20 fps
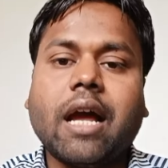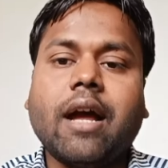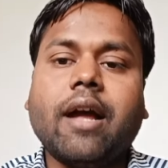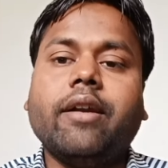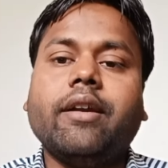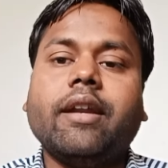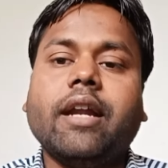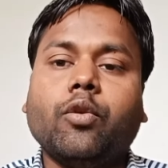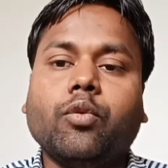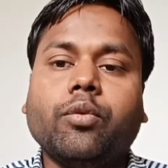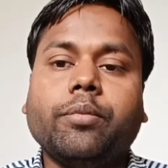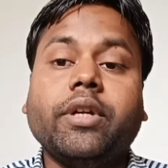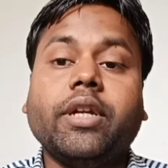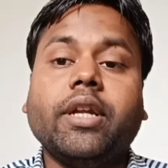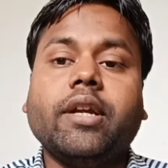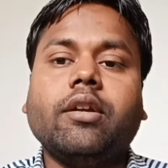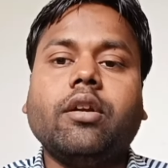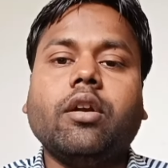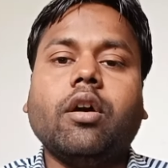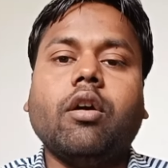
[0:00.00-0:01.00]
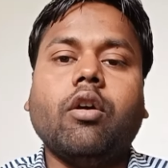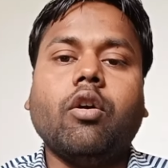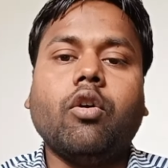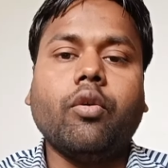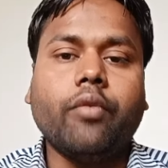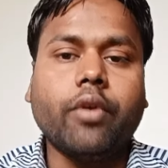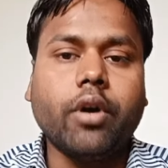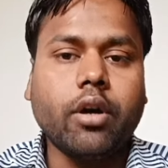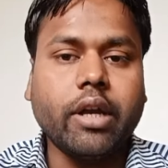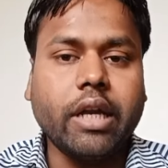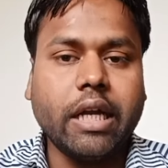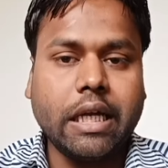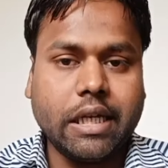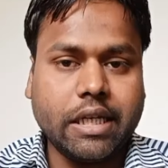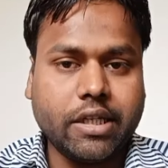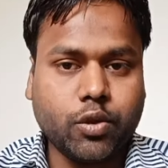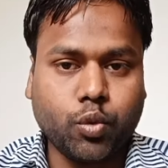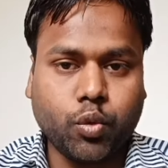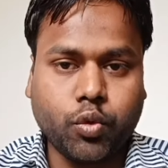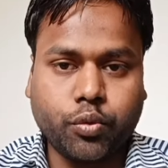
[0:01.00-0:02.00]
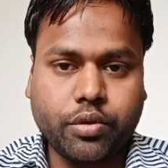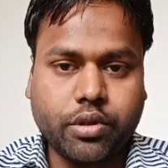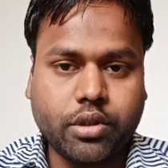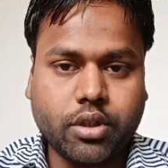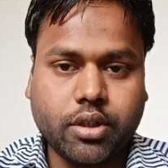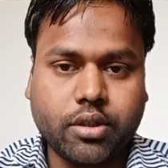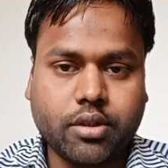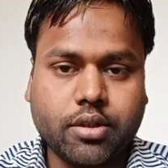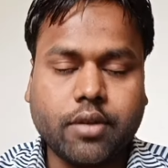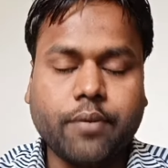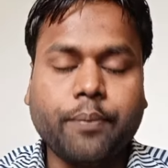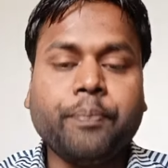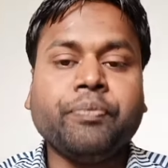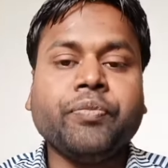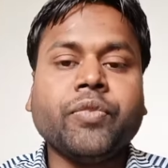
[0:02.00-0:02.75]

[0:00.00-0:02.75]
and that will be dealt over IND AS 116.